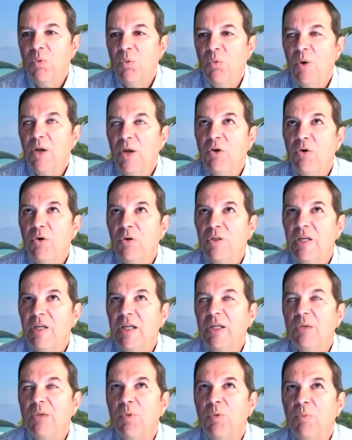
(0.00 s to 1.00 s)
when you're
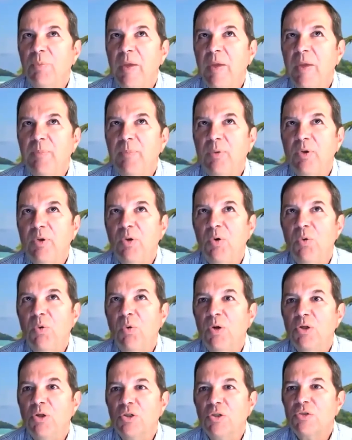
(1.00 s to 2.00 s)
dealing with people who
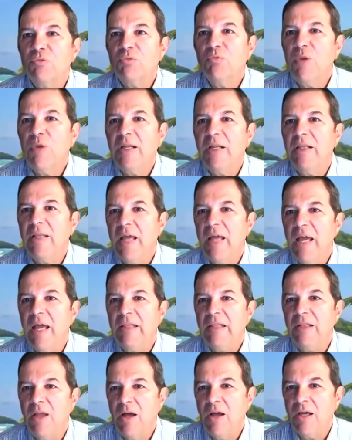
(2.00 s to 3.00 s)
are just reading the
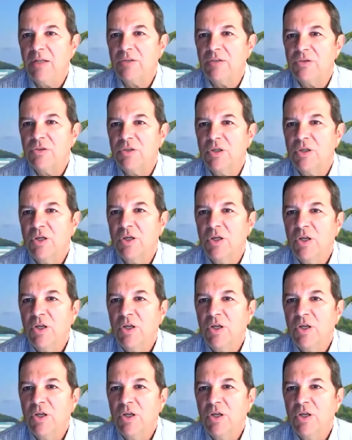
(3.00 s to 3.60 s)
headlines.